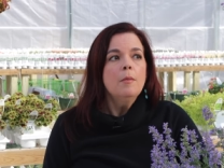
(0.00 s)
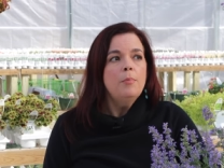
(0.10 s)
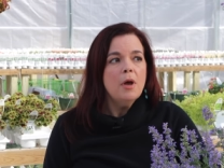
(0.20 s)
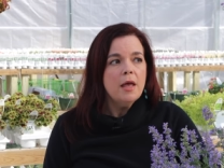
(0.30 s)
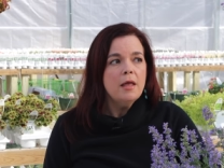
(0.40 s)

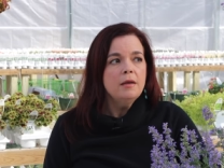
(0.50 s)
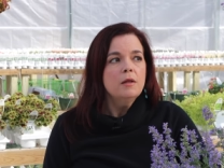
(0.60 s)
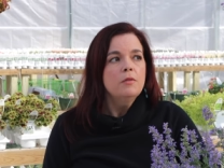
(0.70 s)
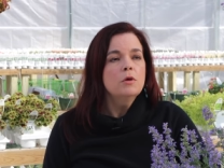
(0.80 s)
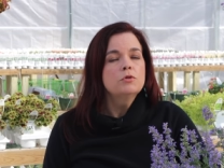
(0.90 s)

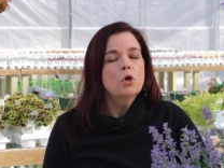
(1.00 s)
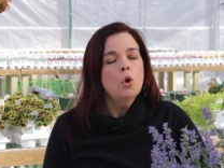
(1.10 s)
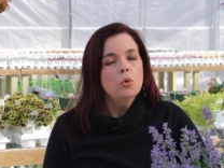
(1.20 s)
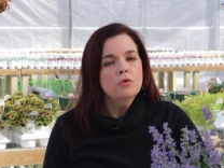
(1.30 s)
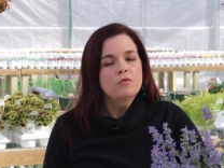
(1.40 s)
but those
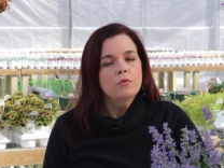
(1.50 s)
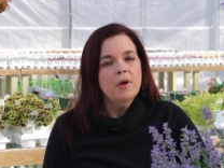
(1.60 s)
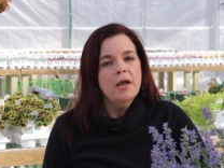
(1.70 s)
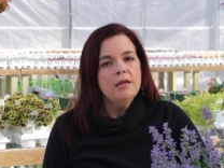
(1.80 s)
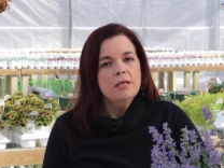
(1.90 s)
older
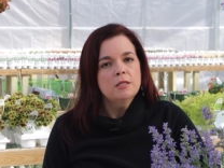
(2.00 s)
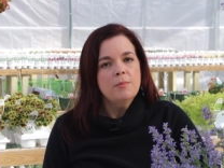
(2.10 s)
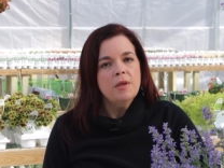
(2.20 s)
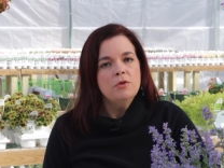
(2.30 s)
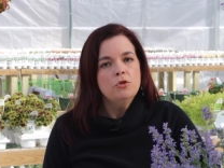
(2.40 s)
varieties
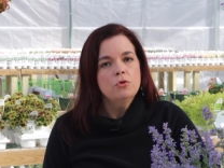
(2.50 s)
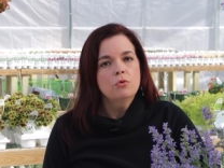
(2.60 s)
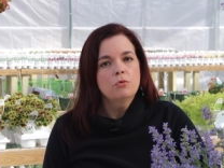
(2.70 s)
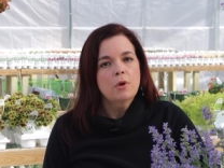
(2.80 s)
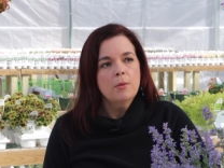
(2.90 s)
that maybe you
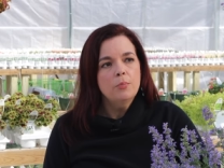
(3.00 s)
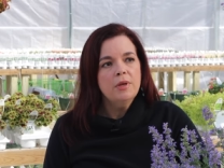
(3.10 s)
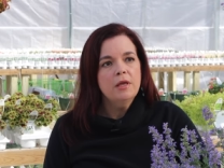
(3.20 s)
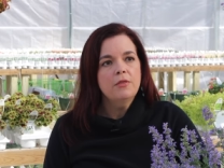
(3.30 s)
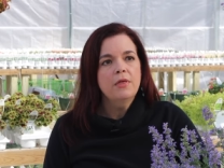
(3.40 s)
grew up
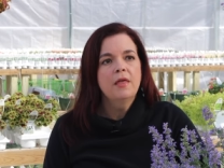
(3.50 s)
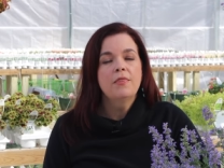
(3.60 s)
with,